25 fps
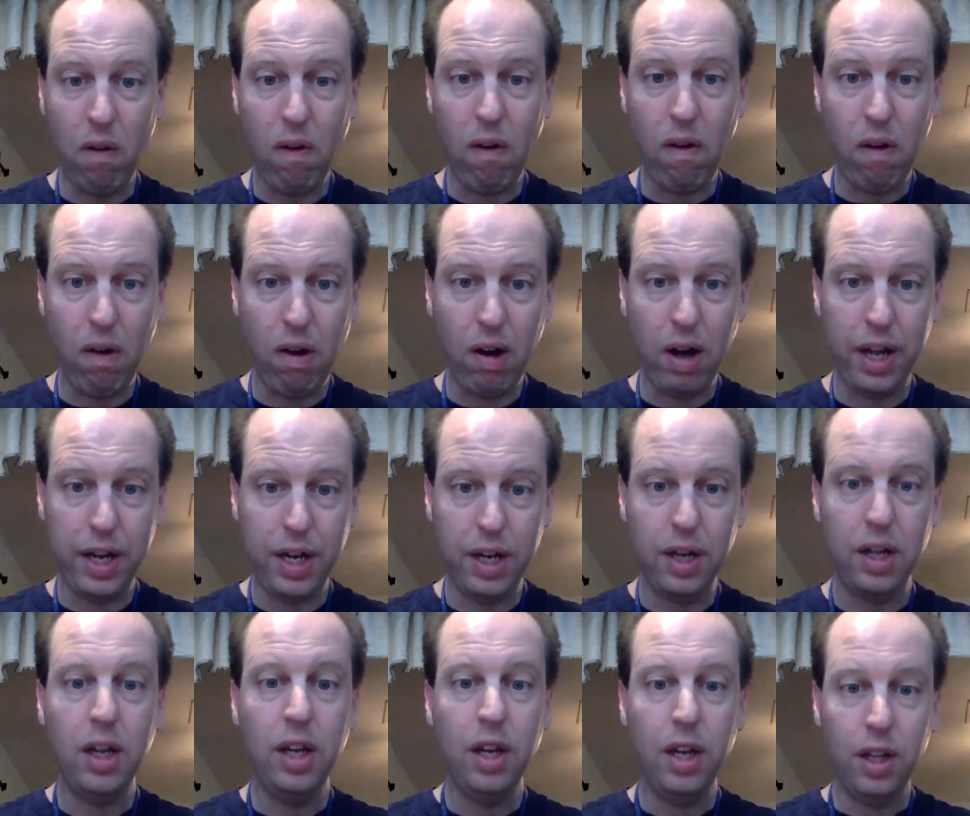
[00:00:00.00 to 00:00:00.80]

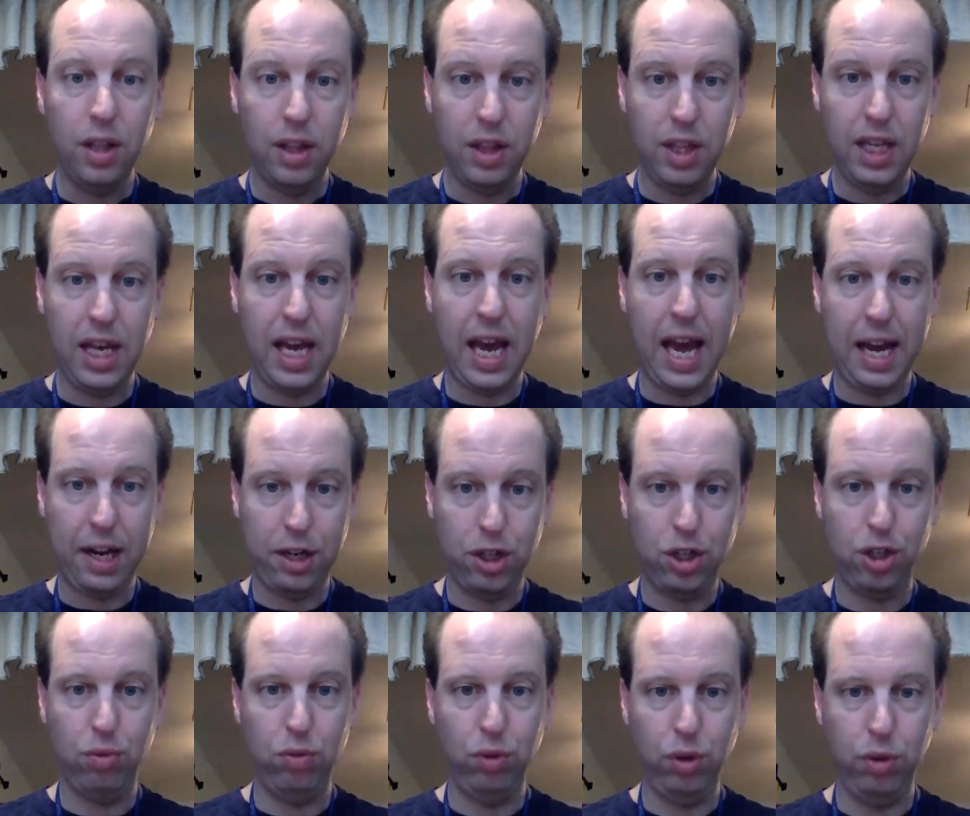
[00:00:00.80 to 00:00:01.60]
on the
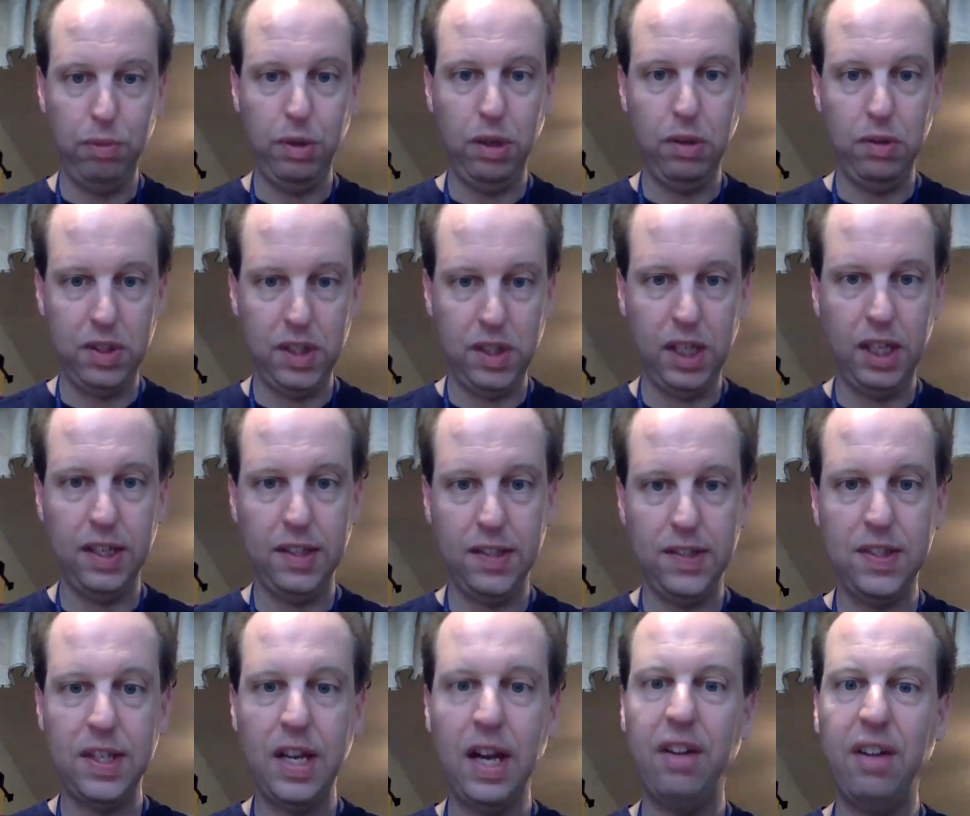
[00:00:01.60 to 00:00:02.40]
actual music
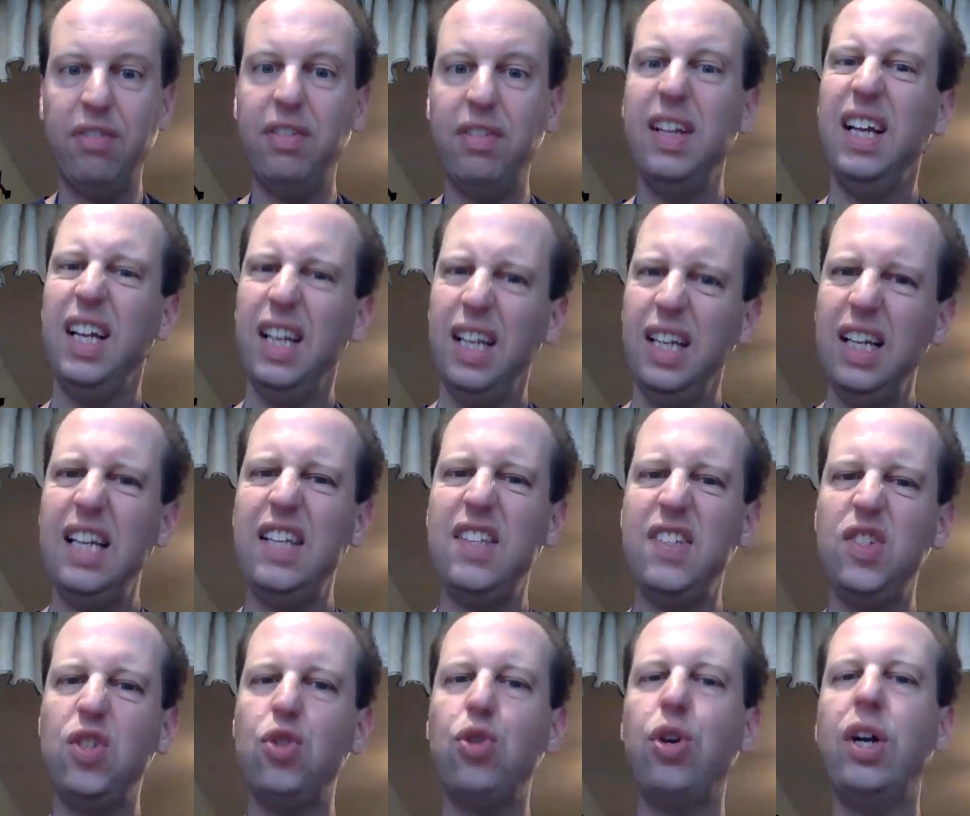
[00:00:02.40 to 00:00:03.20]
itself.
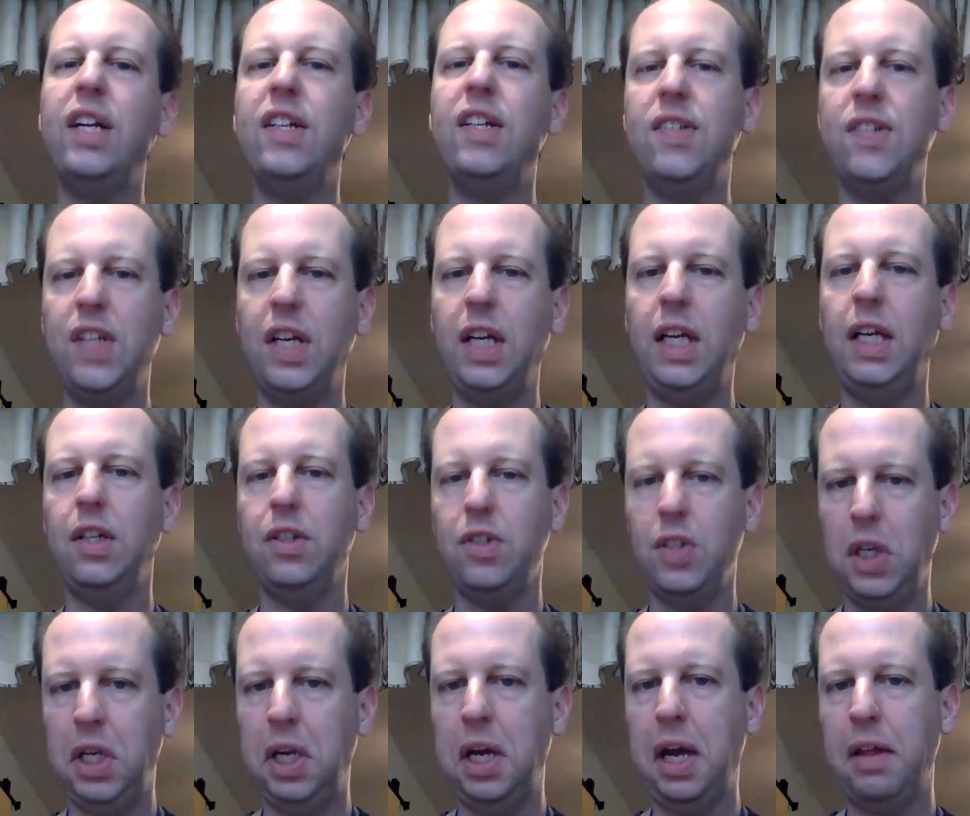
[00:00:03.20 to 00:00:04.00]
Let's try to sing it
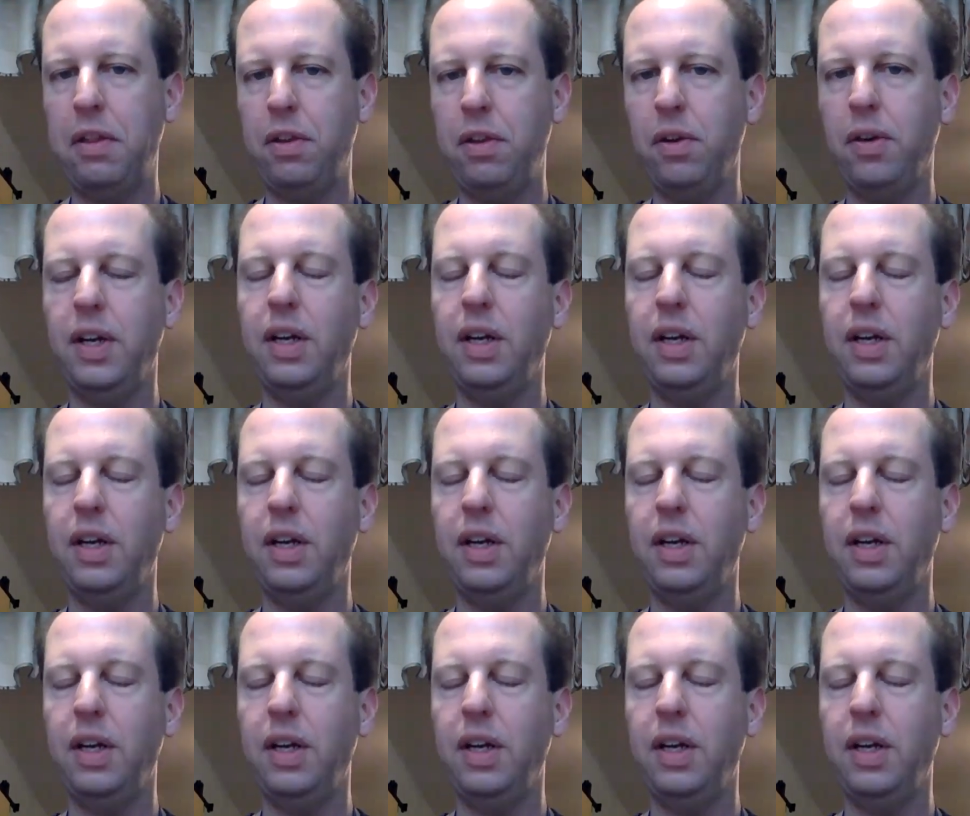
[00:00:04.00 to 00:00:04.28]
together.